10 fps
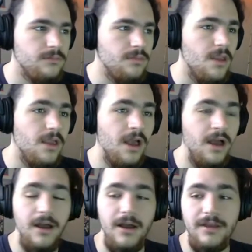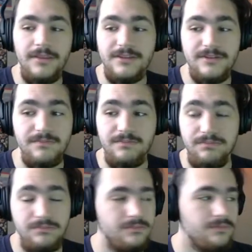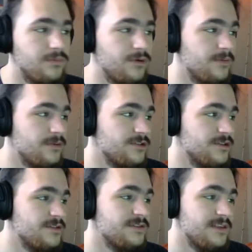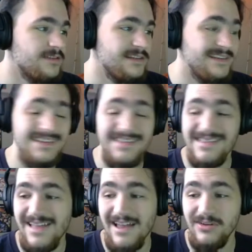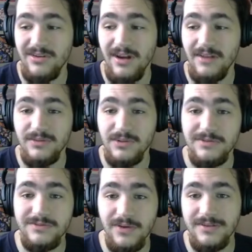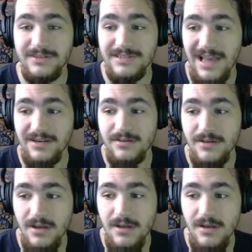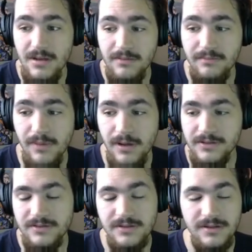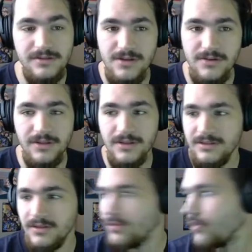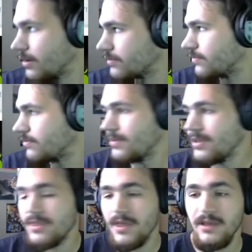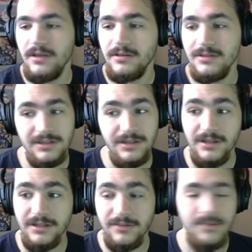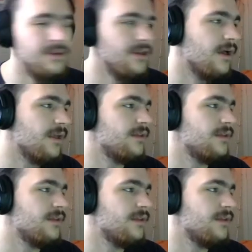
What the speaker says: And this is pretty much a necessity. Either that or you're going to have to run Focus Sash. But considering that Stealth Rocks is a big thing, you may not.